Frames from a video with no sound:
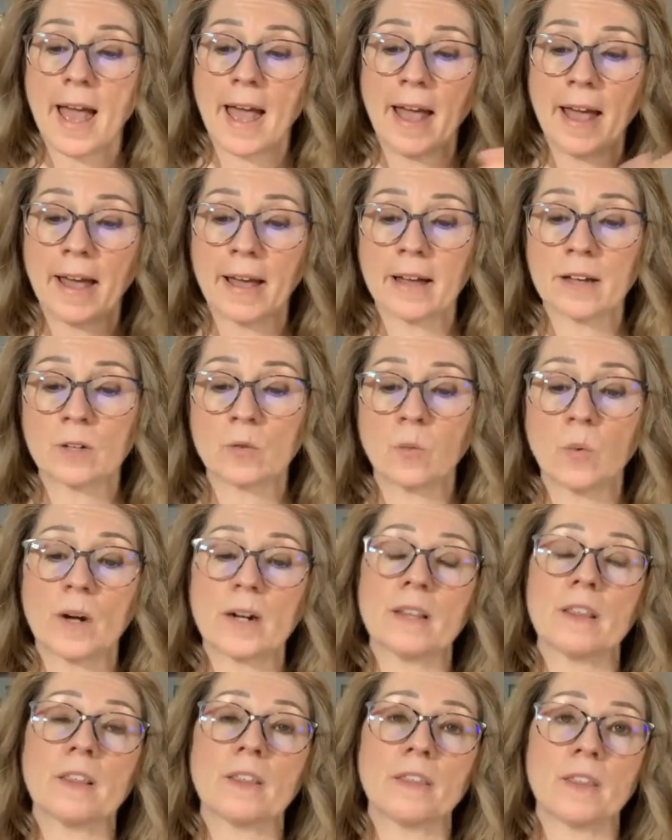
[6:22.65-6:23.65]
And one
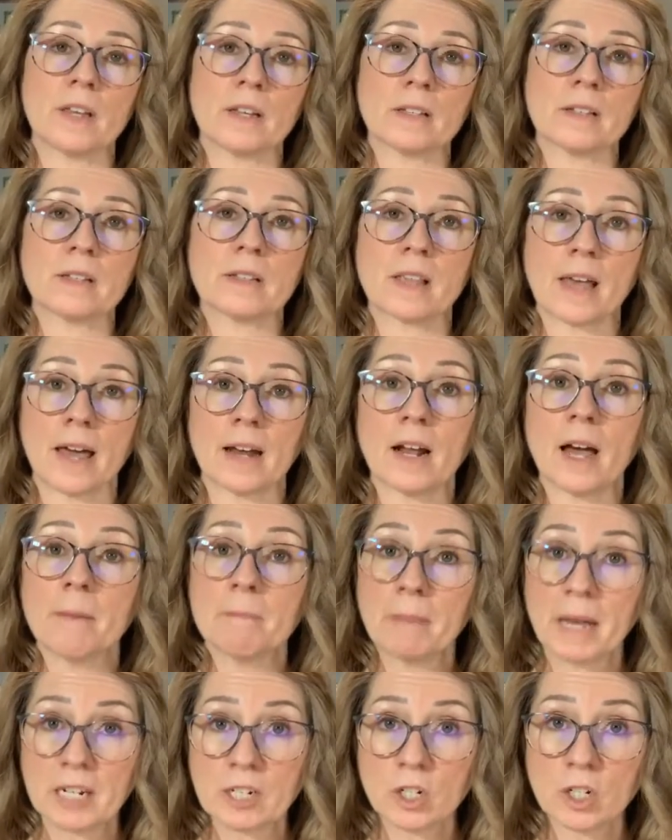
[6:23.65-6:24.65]
of the things that I
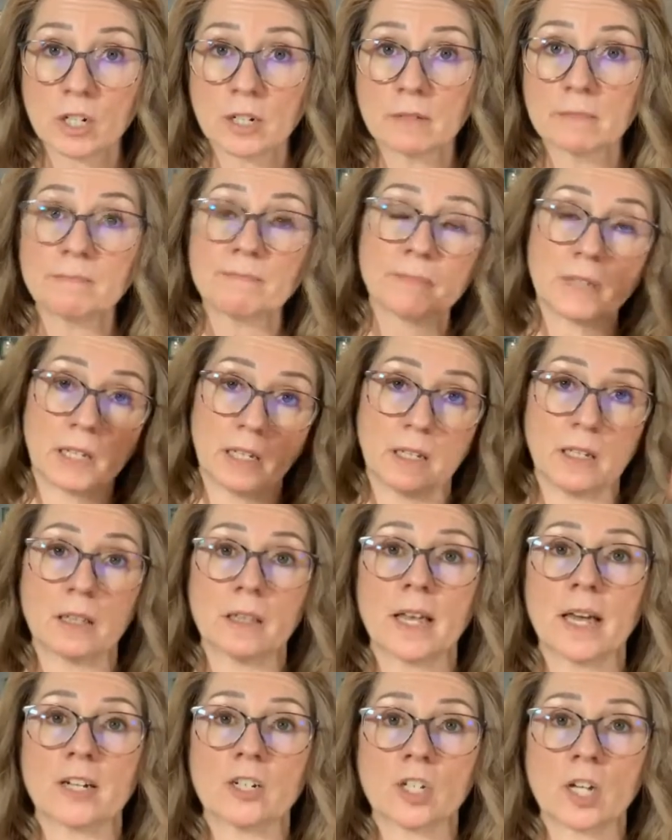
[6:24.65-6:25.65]
mention in
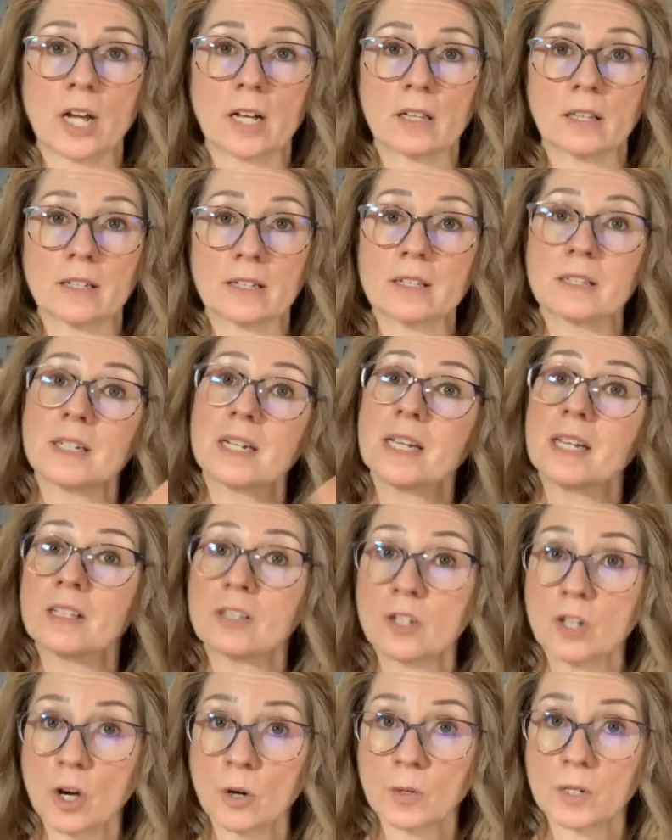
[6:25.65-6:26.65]
that checklist
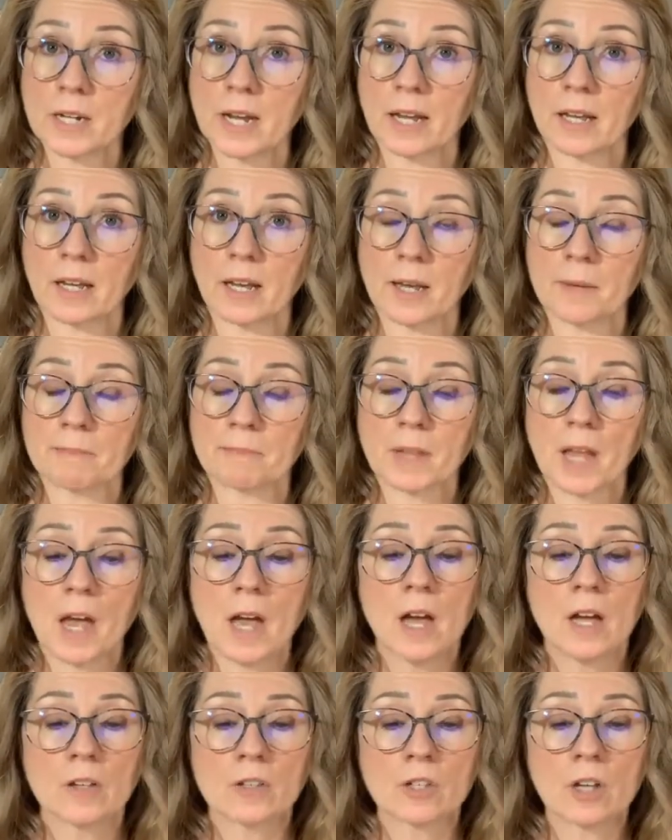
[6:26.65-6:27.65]
is note taking.
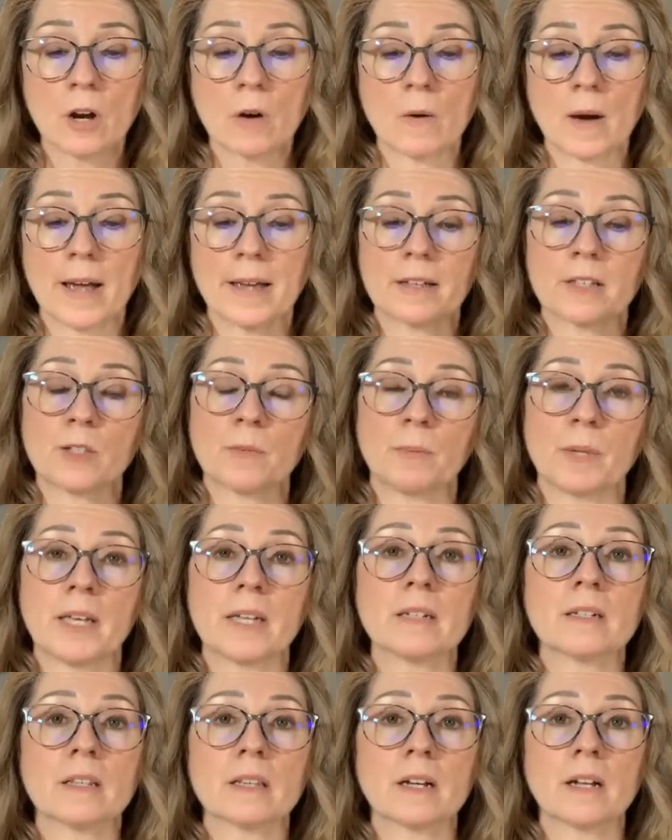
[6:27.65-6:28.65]
So I
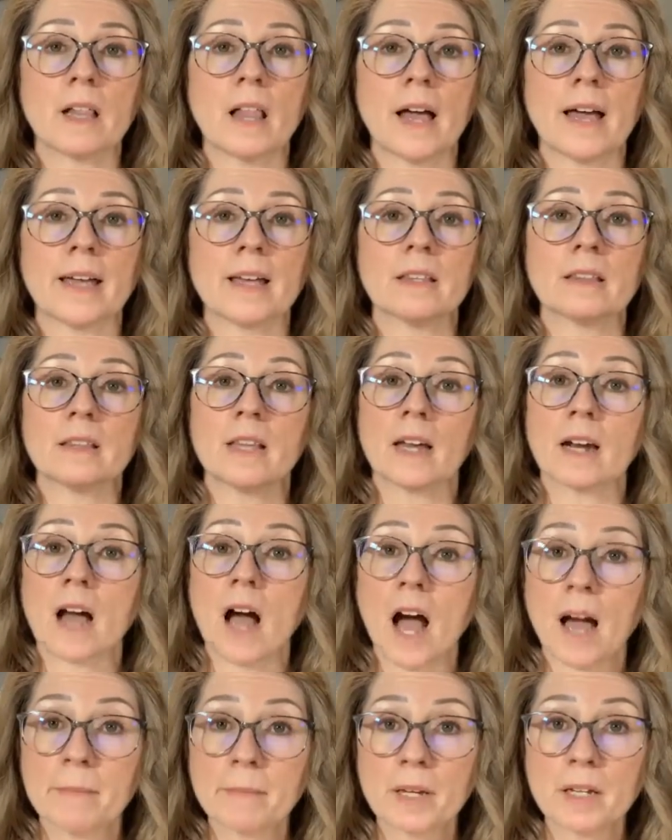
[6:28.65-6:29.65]
explain to the client that
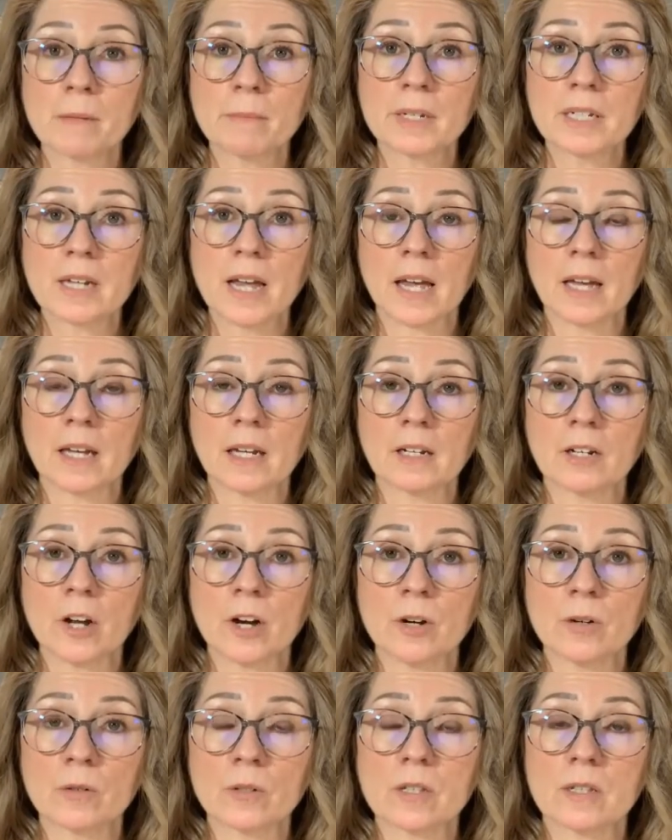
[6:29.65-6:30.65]
I'm going to be taking
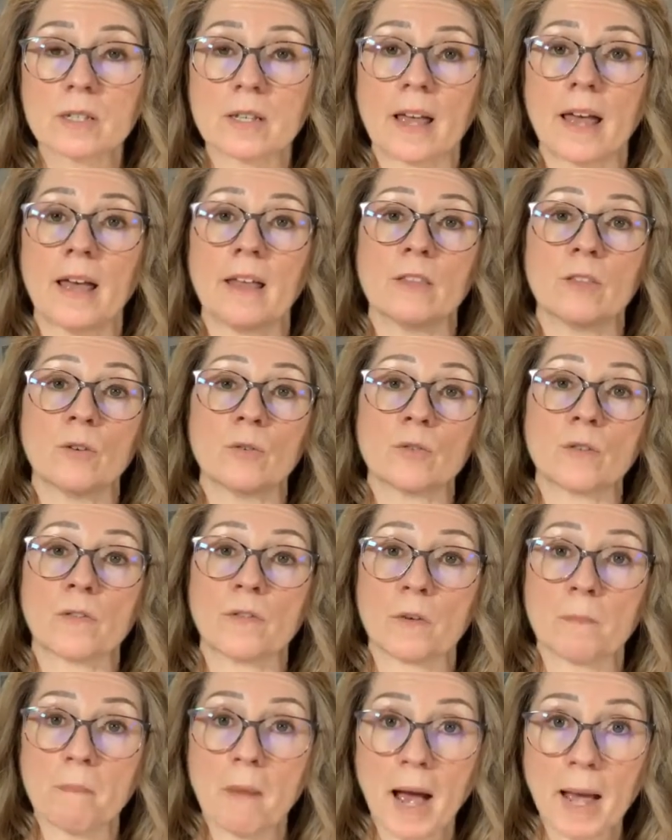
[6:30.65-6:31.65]
notes, and those are
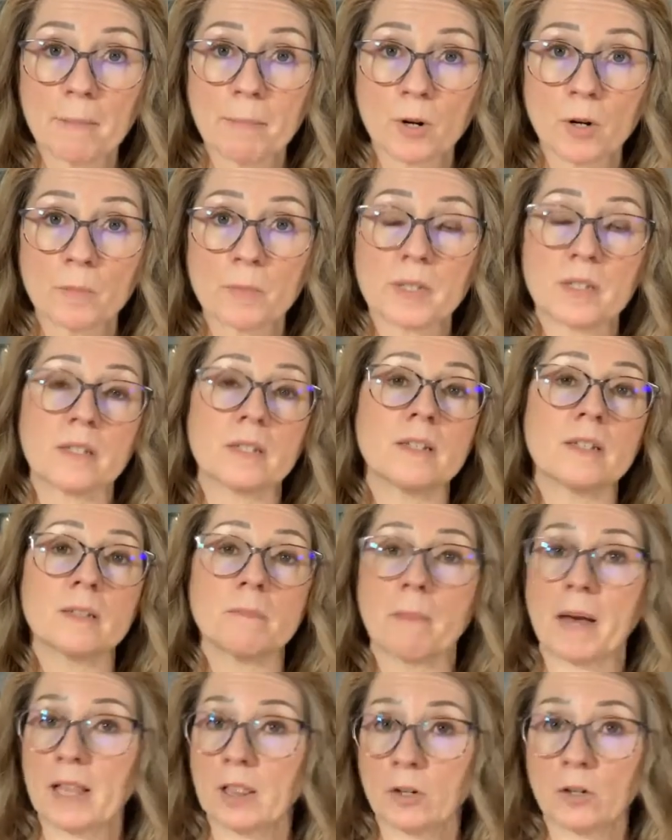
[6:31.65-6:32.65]
for my purposes,
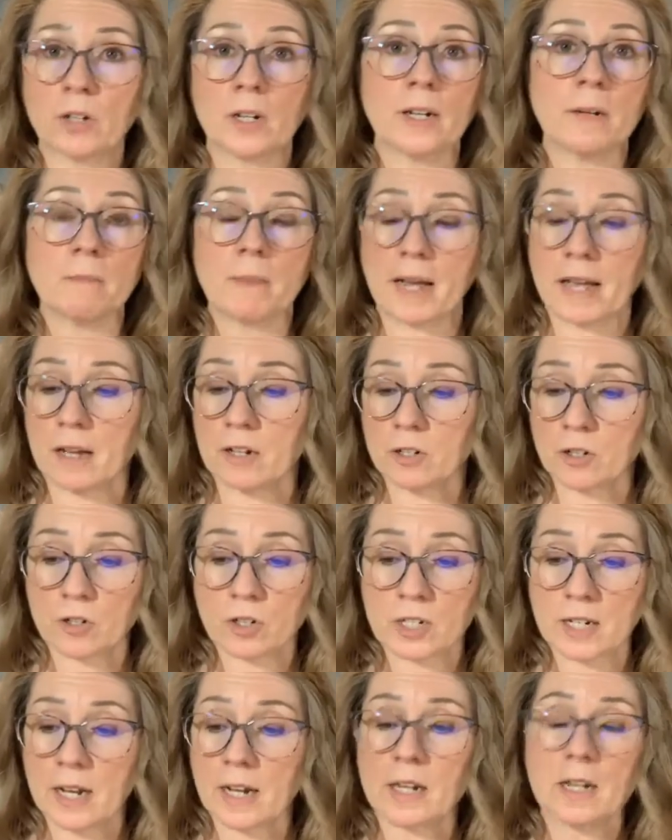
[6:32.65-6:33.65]
my learning, my
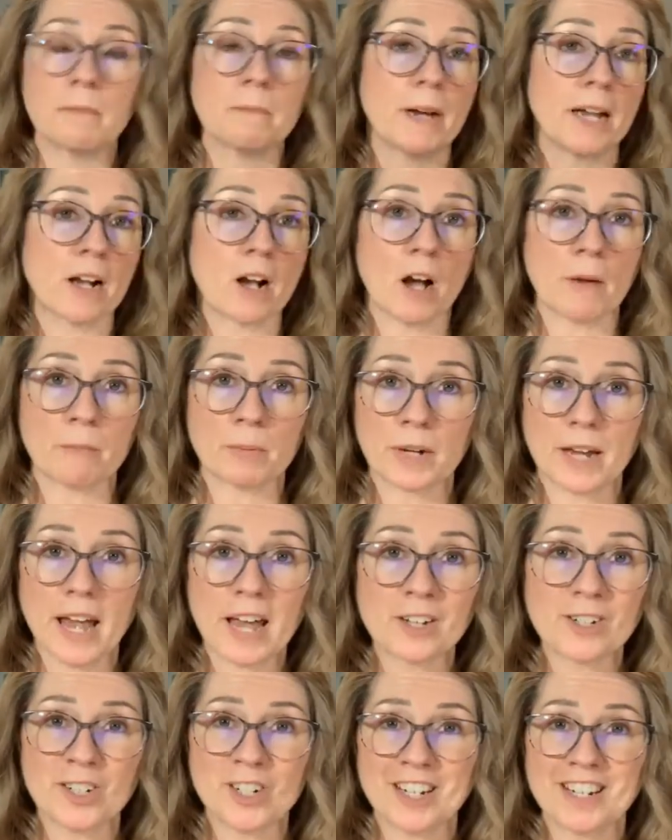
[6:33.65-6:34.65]
understanding, my
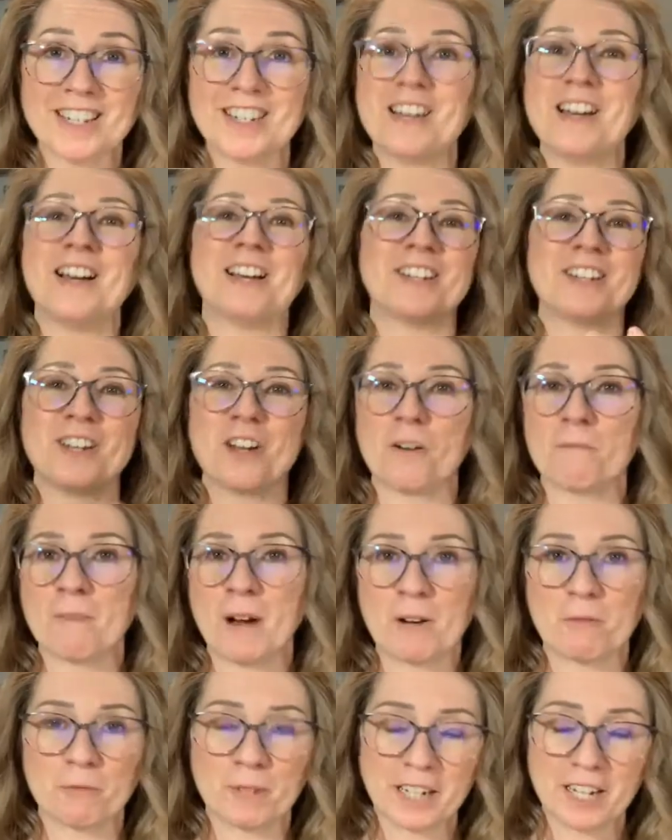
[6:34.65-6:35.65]
comprehension, you know,
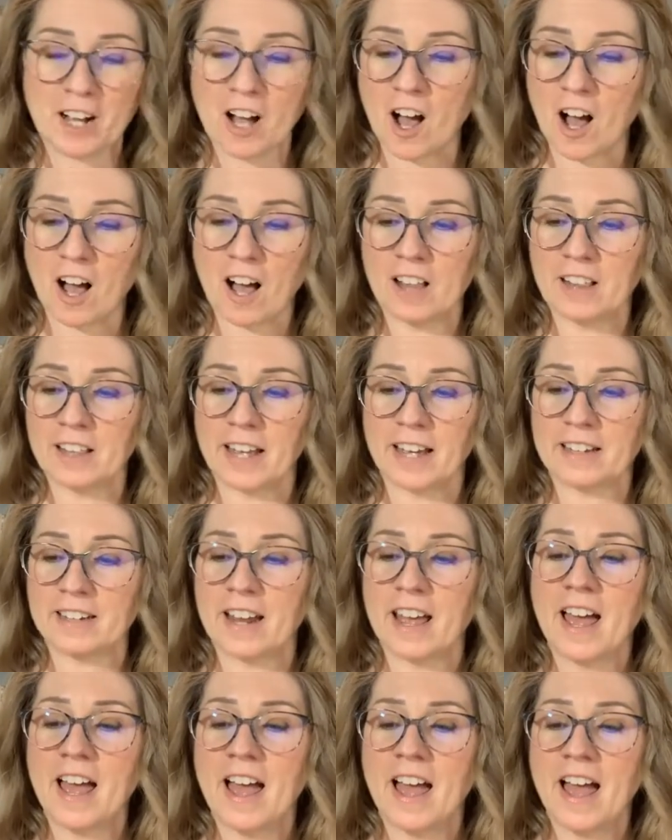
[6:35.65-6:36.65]
my recall
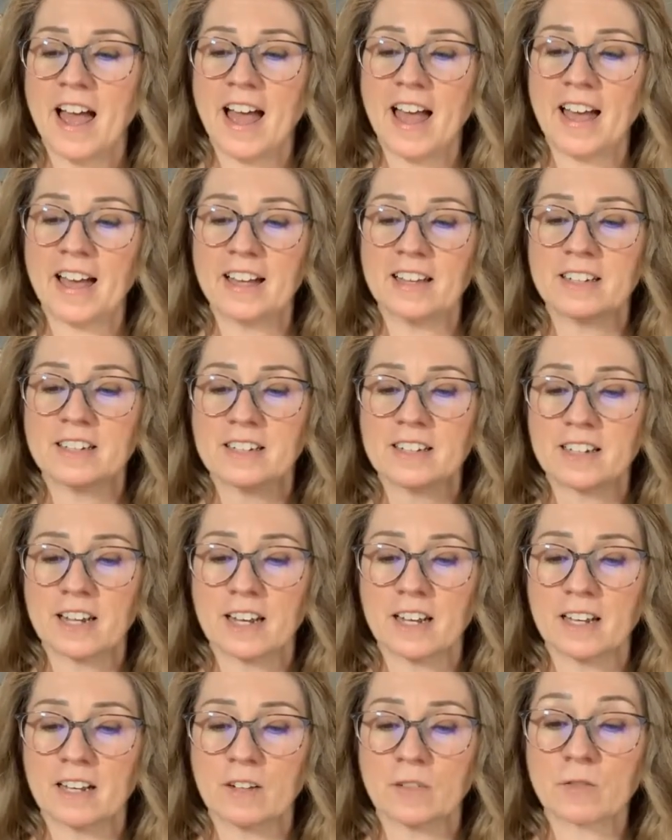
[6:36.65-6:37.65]
and
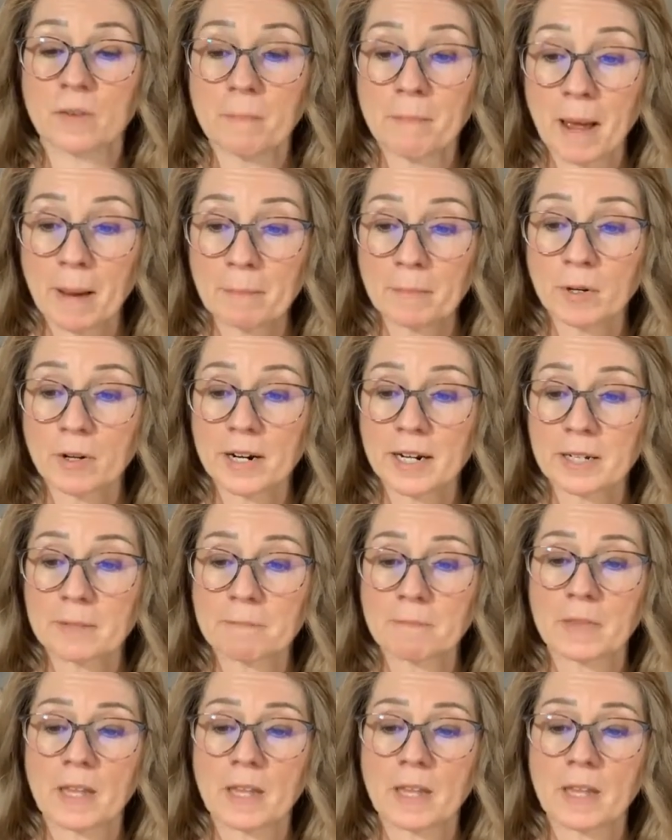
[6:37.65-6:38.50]
remembering.